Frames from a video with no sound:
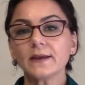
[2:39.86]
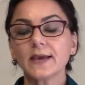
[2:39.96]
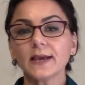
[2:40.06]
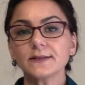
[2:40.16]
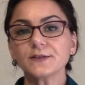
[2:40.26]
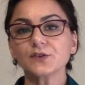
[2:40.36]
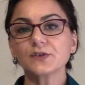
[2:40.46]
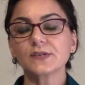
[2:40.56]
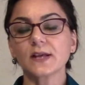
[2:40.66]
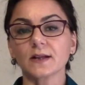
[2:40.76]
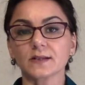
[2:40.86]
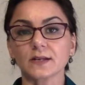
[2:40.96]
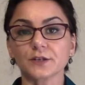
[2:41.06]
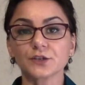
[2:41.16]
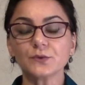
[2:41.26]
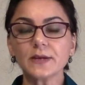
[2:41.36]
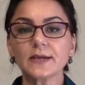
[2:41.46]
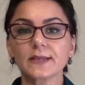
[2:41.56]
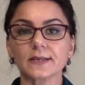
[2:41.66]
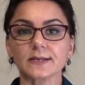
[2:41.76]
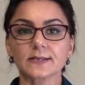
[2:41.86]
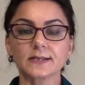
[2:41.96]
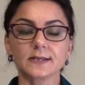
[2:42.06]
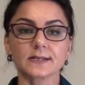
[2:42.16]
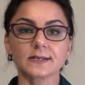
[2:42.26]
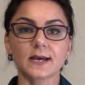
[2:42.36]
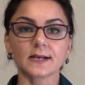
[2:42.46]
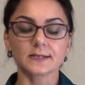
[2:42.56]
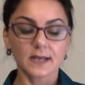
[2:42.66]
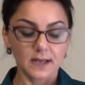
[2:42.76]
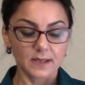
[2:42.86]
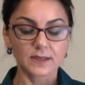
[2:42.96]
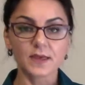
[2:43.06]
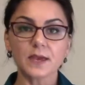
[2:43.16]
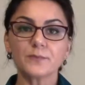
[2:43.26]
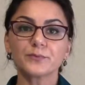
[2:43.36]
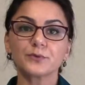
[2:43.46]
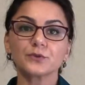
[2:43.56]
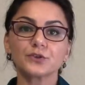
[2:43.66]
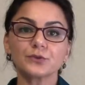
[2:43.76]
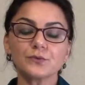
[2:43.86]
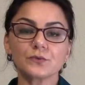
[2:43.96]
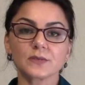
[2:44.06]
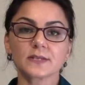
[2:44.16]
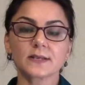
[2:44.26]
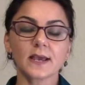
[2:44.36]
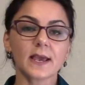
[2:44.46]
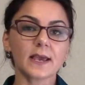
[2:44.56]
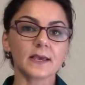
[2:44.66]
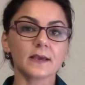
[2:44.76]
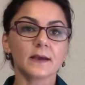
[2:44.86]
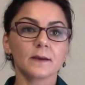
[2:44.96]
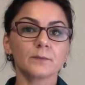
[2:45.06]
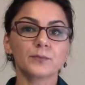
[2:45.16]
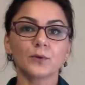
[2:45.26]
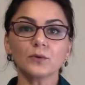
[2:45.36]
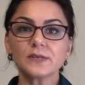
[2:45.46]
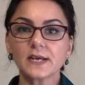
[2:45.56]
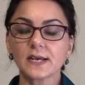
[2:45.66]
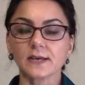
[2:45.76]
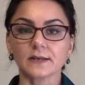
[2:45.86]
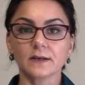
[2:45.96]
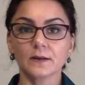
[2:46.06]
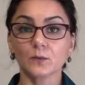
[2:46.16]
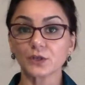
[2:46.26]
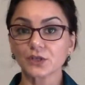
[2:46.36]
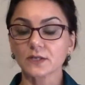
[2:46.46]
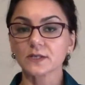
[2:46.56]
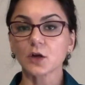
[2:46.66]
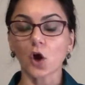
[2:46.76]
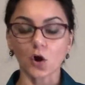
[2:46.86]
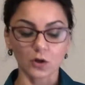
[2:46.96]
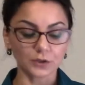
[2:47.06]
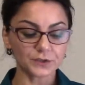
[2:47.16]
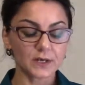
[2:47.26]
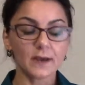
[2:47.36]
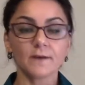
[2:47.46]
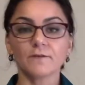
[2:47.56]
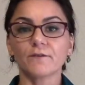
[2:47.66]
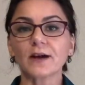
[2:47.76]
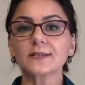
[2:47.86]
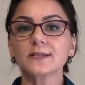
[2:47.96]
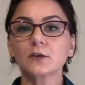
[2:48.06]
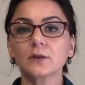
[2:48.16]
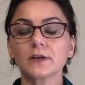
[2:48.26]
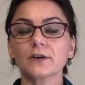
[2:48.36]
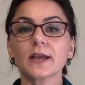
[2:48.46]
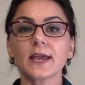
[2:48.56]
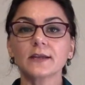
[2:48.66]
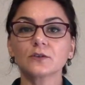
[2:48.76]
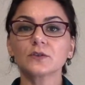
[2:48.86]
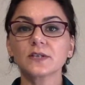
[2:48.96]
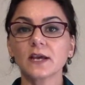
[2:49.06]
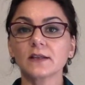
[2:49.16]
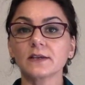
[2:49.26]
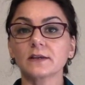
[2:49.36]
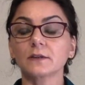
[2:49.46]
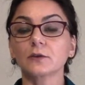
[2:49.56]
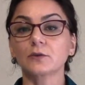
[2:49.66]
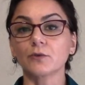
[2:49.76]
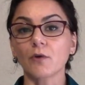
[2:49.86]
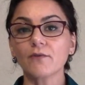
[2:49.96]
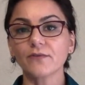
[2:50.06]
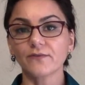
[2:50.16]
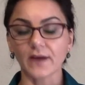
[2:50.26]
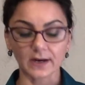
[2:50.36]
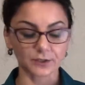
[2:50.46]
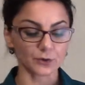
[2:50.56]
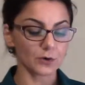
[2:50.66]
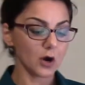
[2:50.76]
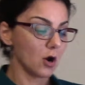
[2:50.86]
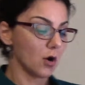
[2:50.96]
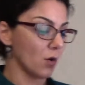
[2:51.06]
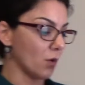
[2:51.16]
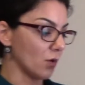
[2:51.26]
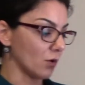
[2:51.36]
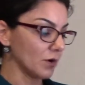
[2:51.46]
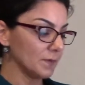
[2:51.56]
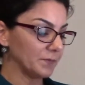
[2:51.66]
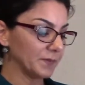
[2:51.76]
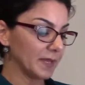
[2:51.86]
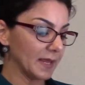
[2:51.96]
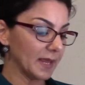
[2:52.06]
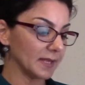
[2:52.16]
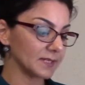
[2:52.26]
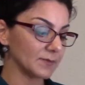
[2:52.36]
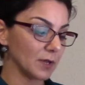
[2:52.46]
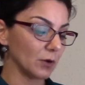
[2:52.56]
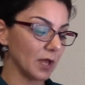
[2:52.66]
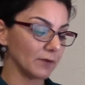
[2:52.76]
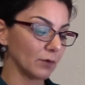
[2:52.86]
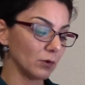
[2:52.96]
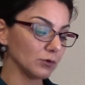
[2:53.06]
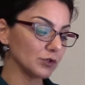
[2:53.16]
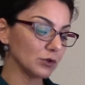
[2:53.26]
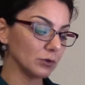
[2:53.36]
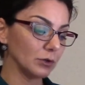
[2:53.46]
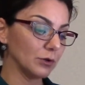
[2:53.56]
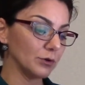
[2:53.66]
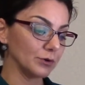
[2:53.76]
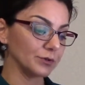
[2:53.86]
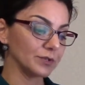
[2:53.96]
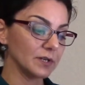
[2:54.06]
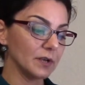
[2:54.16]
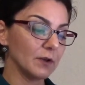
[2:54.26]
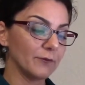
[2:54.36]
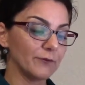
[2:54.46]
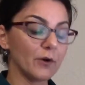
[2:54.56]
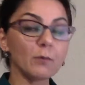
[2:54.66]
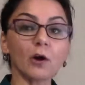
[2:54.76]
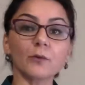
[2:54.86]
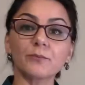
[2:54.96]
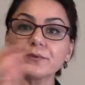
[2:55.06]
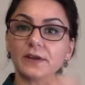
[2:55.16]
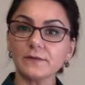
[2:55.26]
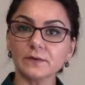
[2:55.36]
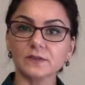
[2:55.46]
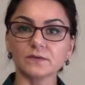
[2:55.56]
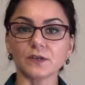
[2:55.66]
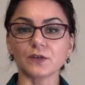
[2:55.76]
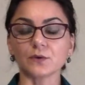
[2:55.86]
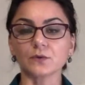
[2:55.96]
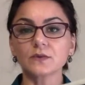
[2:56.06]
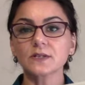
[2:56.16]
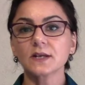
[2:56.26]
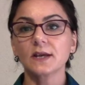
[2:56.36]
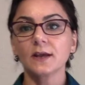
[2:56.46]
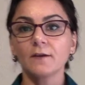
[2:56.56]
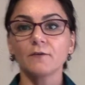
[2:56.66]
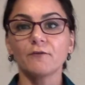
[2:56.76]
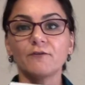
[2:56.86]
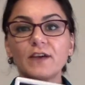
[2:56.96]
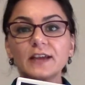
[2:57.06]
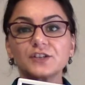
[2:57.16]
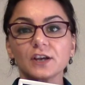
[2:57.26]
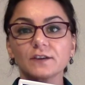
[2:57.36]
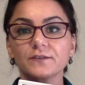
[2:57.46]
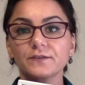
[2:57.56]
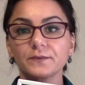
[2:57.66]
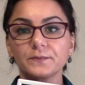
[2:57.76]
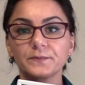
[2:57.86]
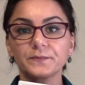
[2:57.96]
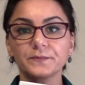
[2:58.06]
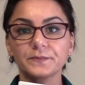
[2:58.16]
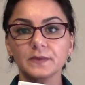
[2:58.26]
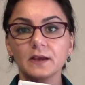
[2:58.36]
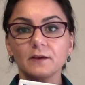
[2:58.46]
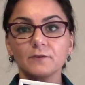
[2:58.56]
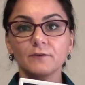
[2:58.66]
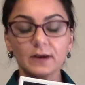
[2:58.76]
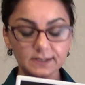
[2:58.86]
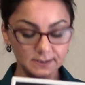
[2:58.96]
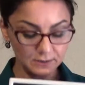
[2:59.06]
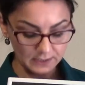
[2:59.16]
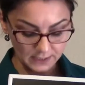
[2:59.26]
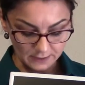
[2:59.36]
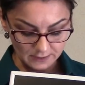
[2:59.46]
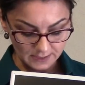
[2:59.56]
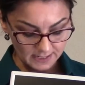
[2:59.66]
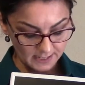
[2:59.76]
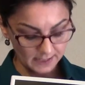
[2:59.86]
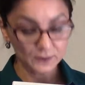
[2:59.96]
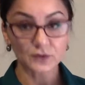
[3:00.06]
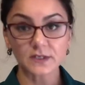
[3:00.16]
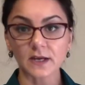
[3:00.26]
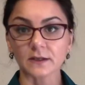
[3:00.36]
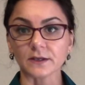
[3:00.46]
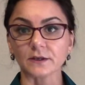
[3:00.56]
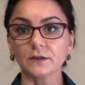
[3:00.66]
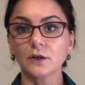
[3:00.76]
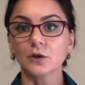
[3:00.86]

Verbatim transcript: cancer cells are doing this is that they produce a protein which is called vascular endothelial growth factor or as we have also learned from our previous videos, VEGF. Vascular endothelial